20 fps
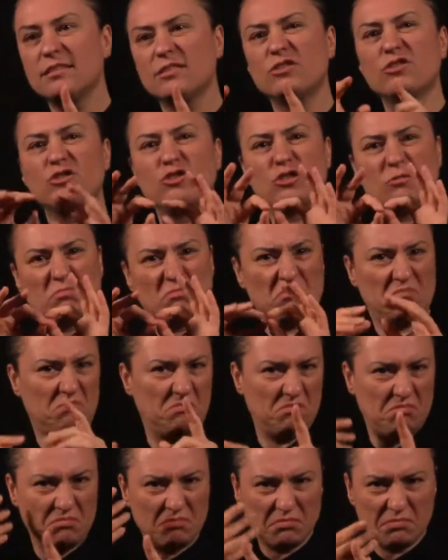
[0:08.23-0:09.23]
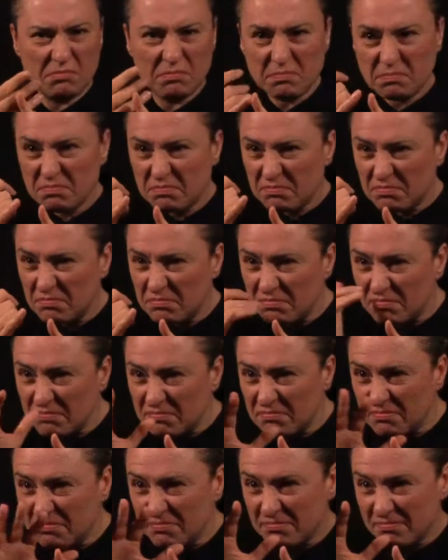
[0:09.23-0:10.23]
She's been interpreting
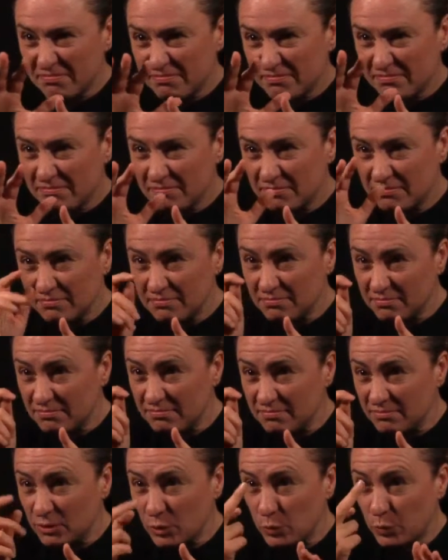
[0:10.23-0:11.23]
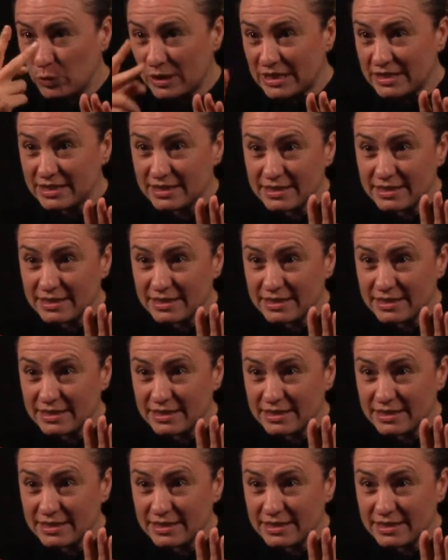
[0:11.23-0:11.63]
for about 20 years now,